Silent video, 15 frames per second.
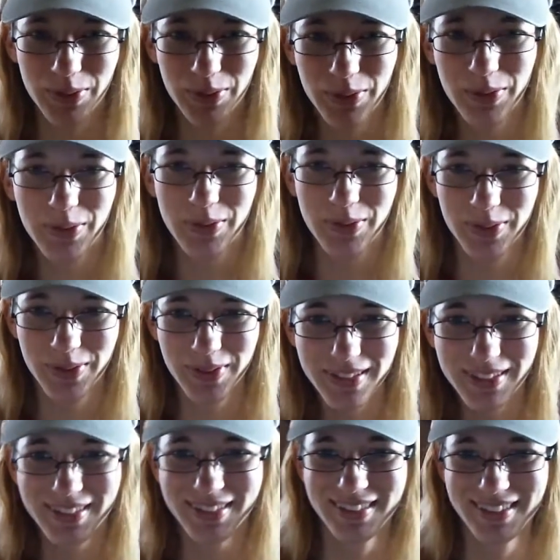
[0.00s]

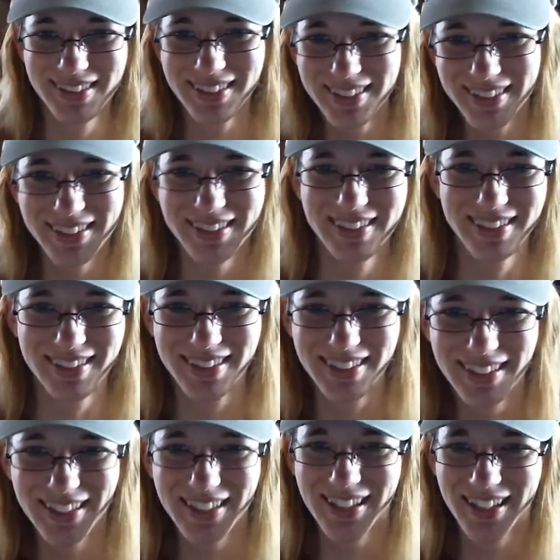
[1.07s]

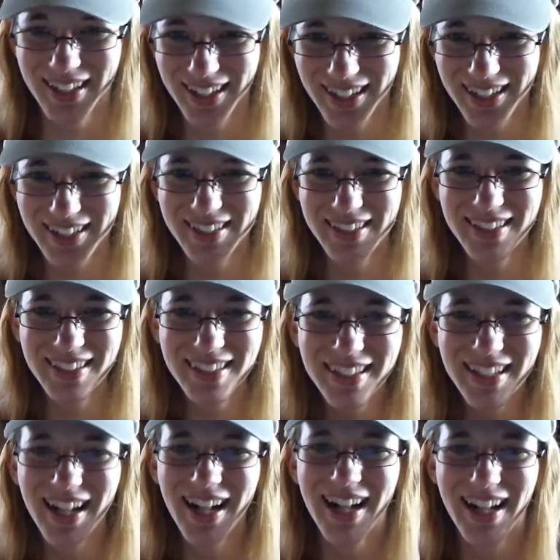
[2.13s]

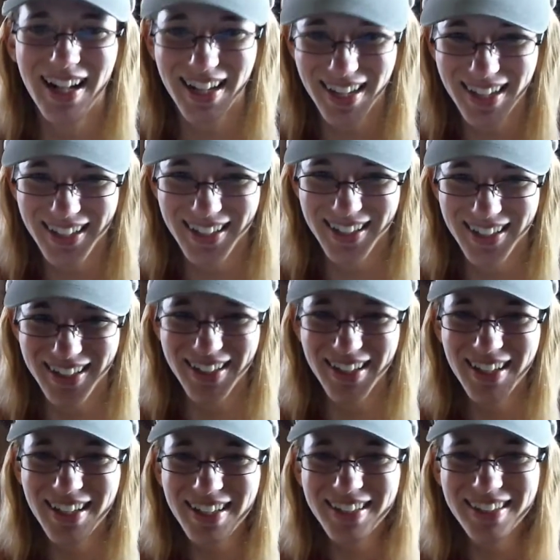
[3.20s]

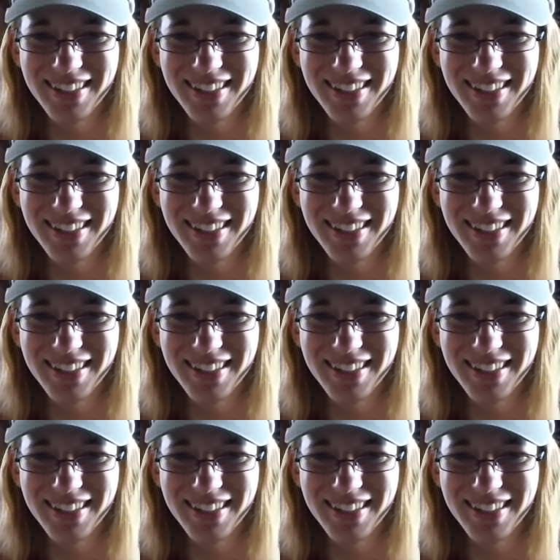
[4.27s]
(no one is talking)